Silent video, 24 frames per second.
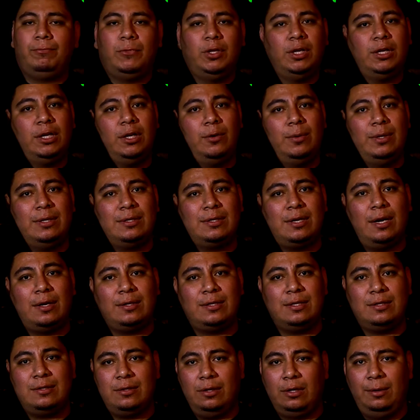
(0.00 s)
you can always
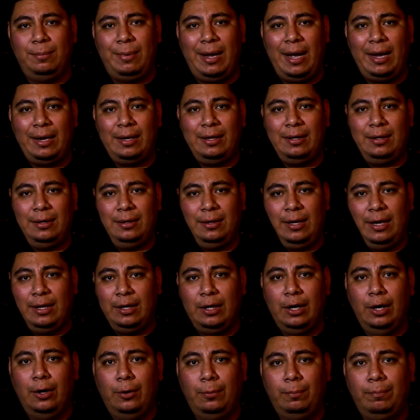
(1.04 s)
toss this on your back
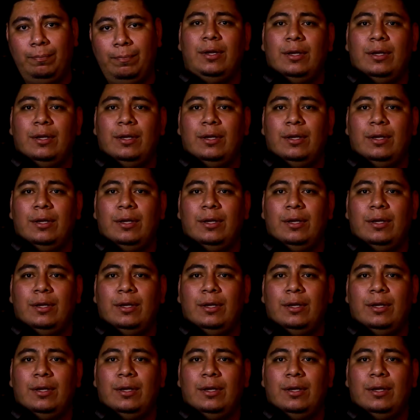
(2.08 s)
and go.